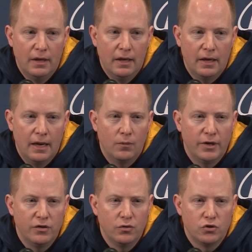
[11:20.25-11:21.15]
and, and
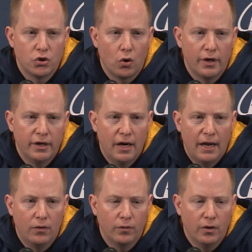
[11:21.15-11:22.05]
we do chart it. I
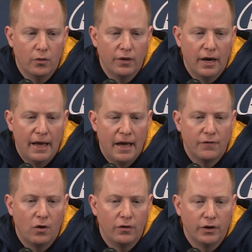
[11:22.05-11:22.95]
don't know that I have
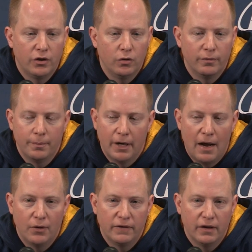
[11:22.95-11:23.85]
all the cumes, but
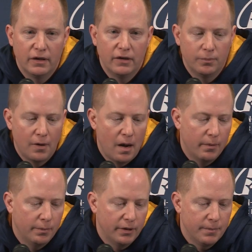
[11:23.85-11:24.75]
I would tell you he's
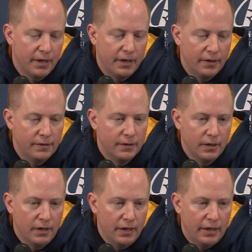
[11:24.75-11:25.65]
probably been
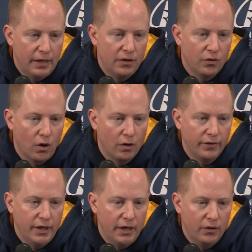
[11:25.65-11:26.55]
either our
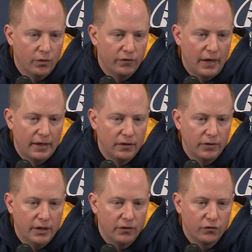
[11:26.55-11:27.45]
leading or second
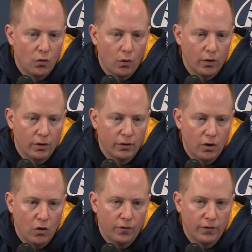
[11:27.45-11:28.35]
leading scorer
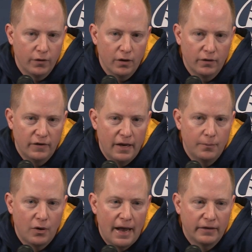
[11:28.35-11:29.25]
over the 10
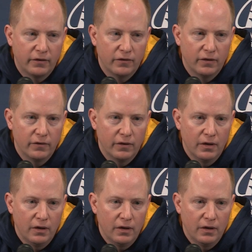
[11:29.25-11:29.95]
practices.